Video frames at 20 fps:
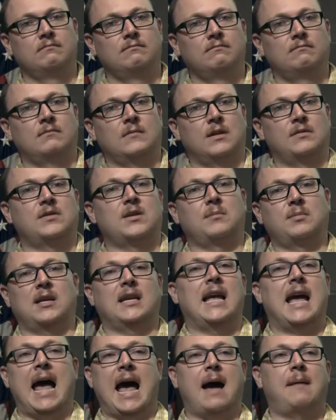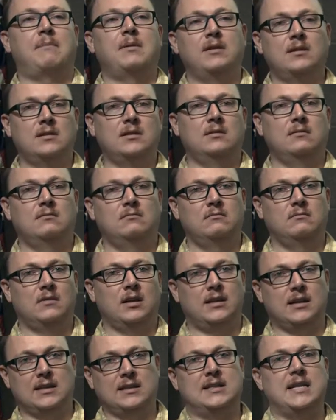If something happens in
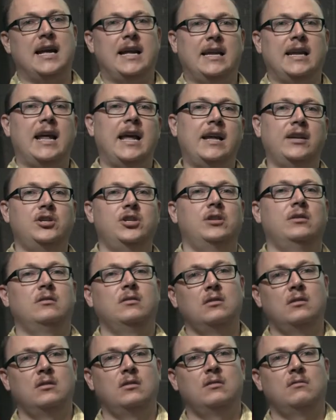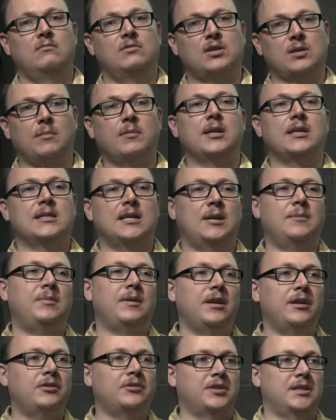this day and age, somebody's going to be
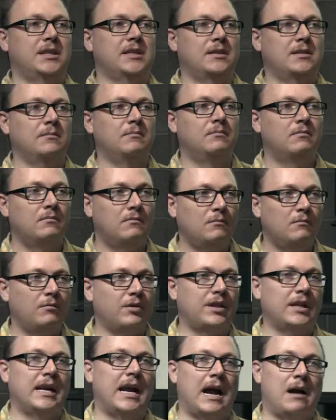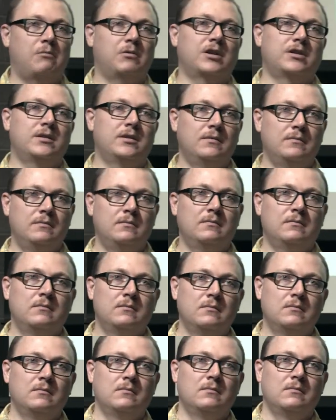in your system within hours.
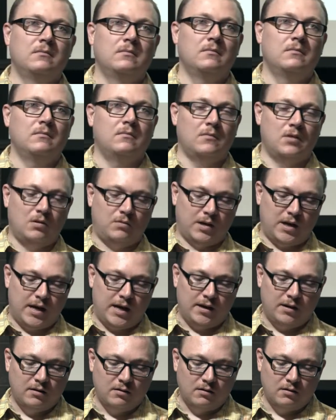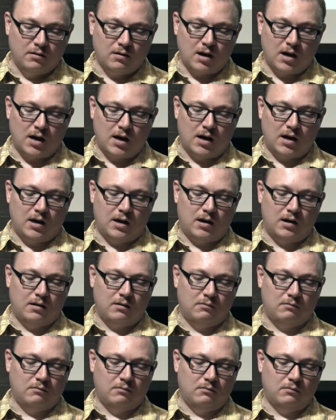Okay? Uh,
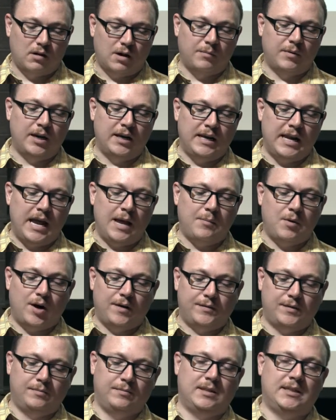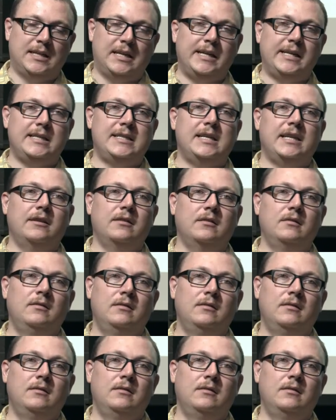I'm going to name off some cities here,